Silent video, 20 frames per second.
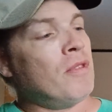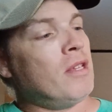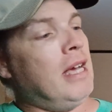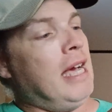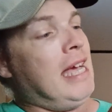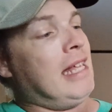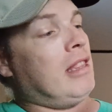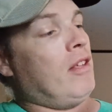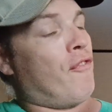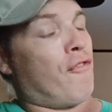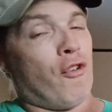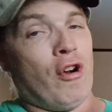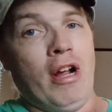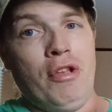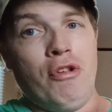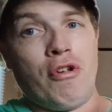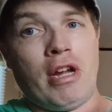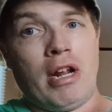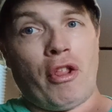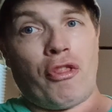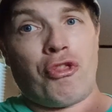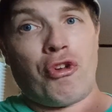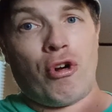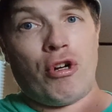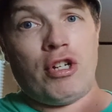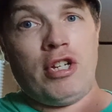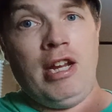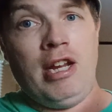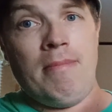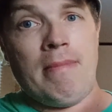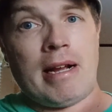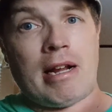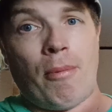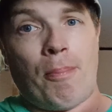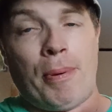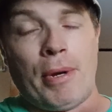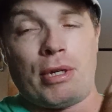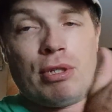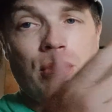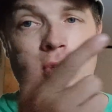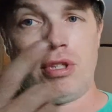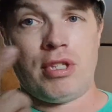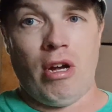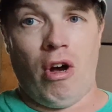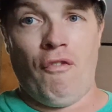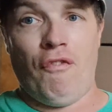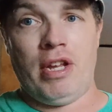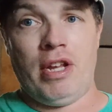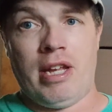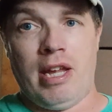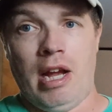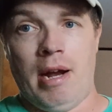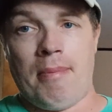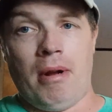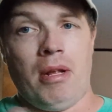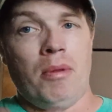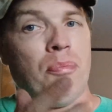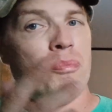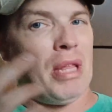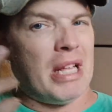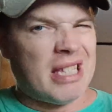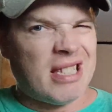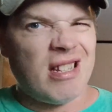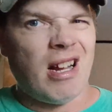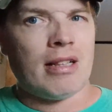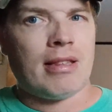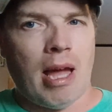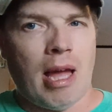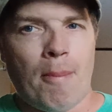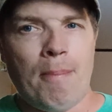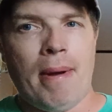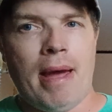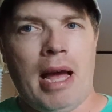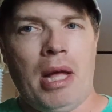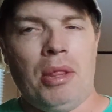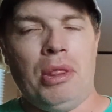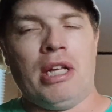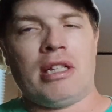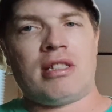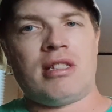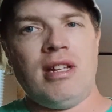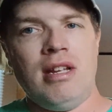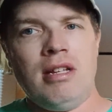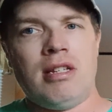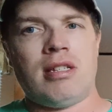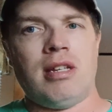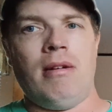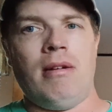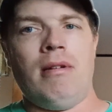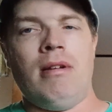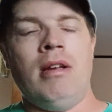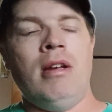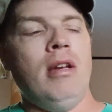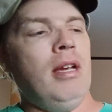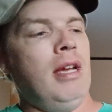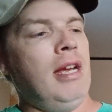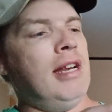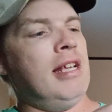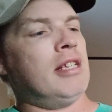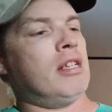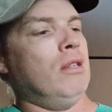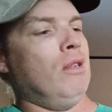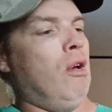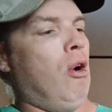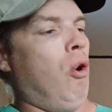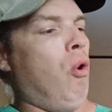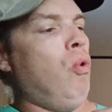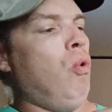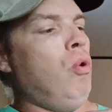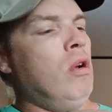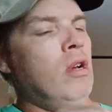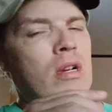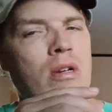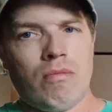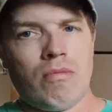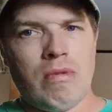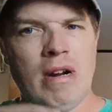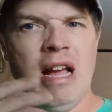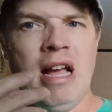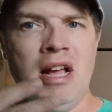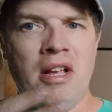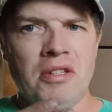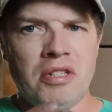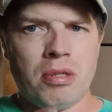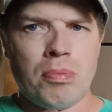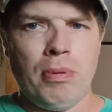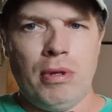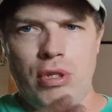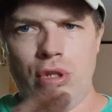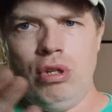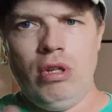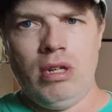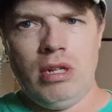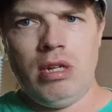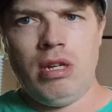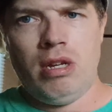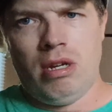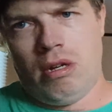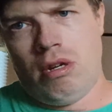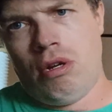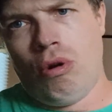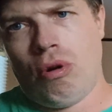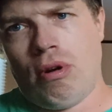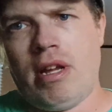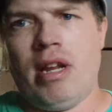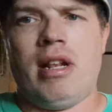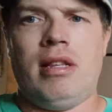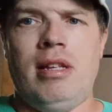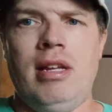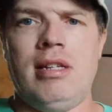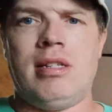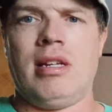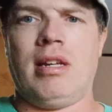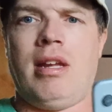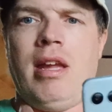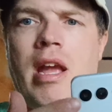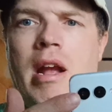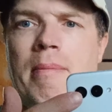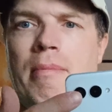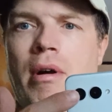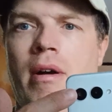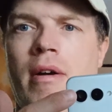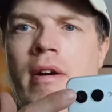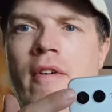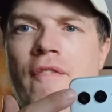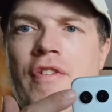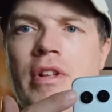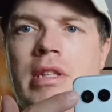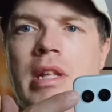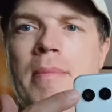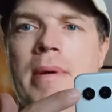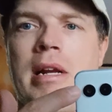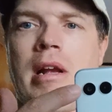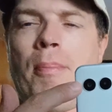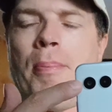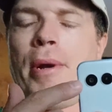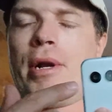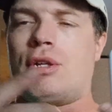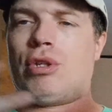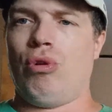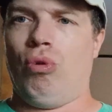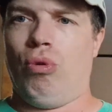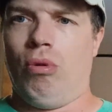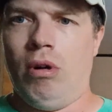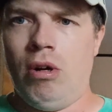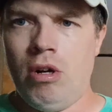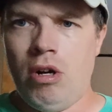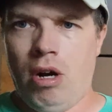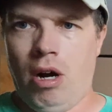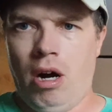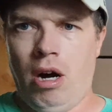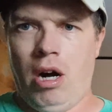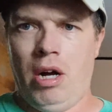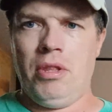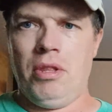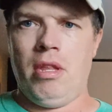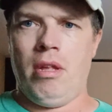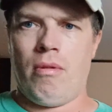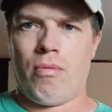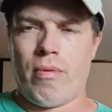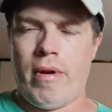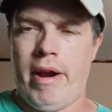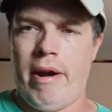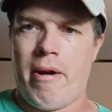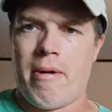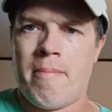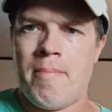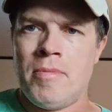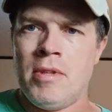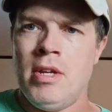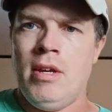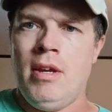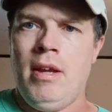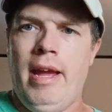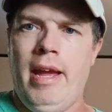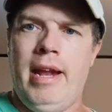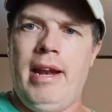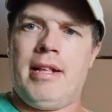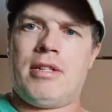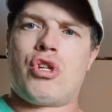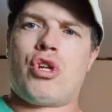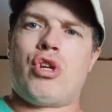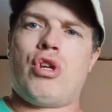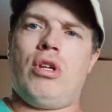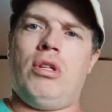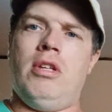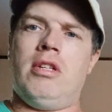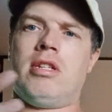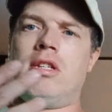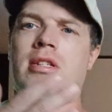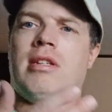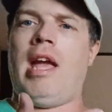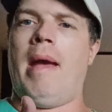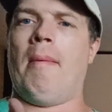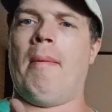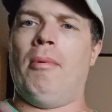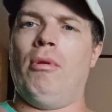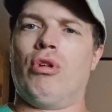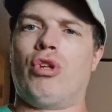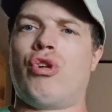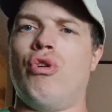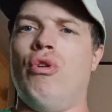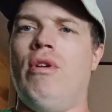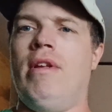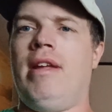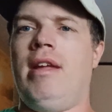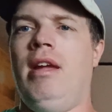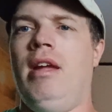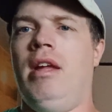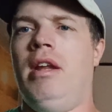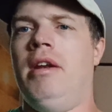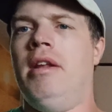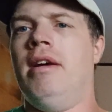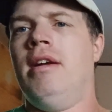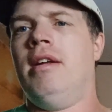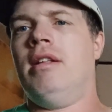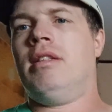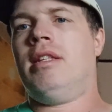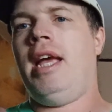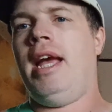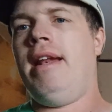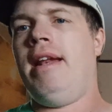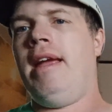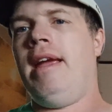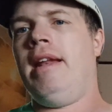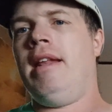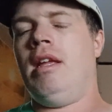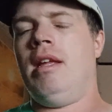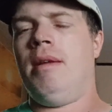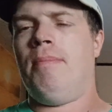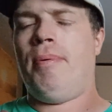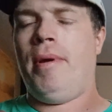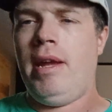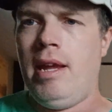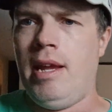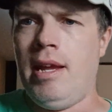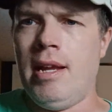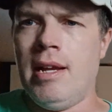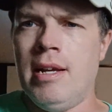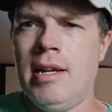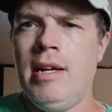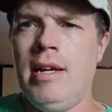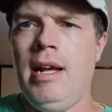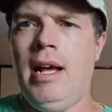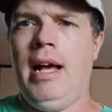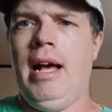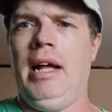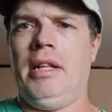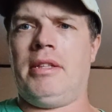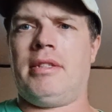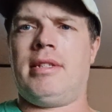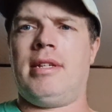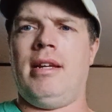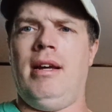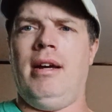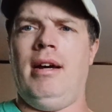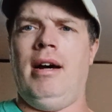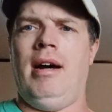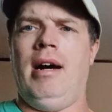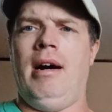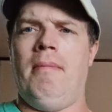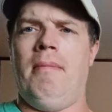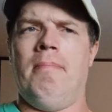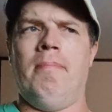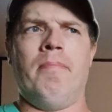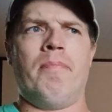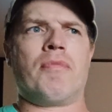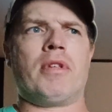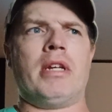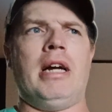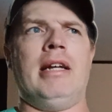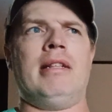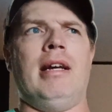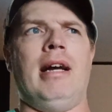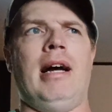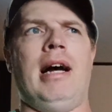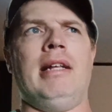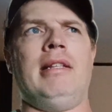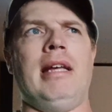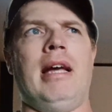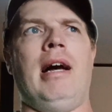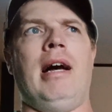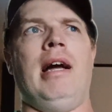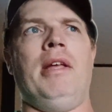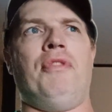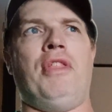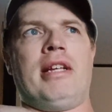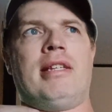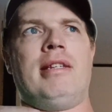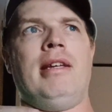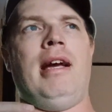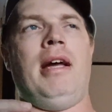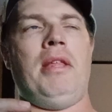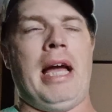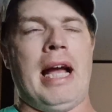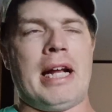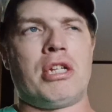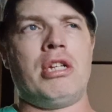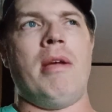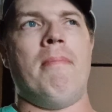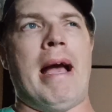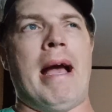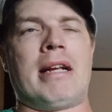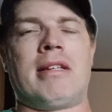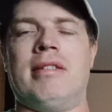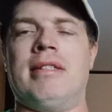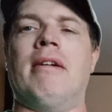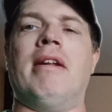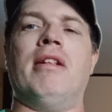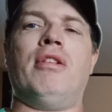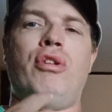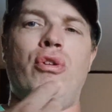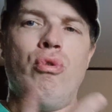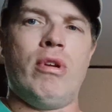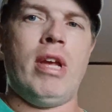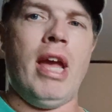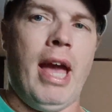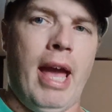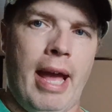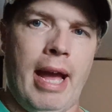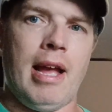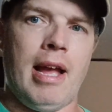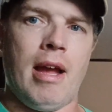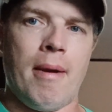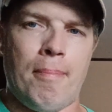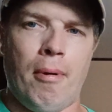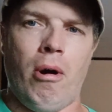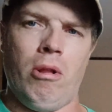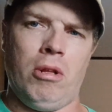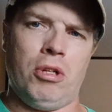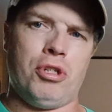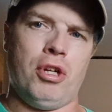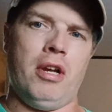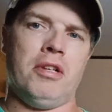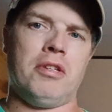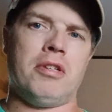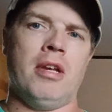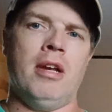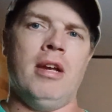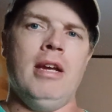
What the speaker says: And the front, you got a 13-megapixel selfie camera. That's not that bad. That's decent. It is a low res, but you'll get a decent camera, 50-megapixel on the rear. And this is capable of shooting in 1080p at I think it actually maxes out at 2K. I apologize.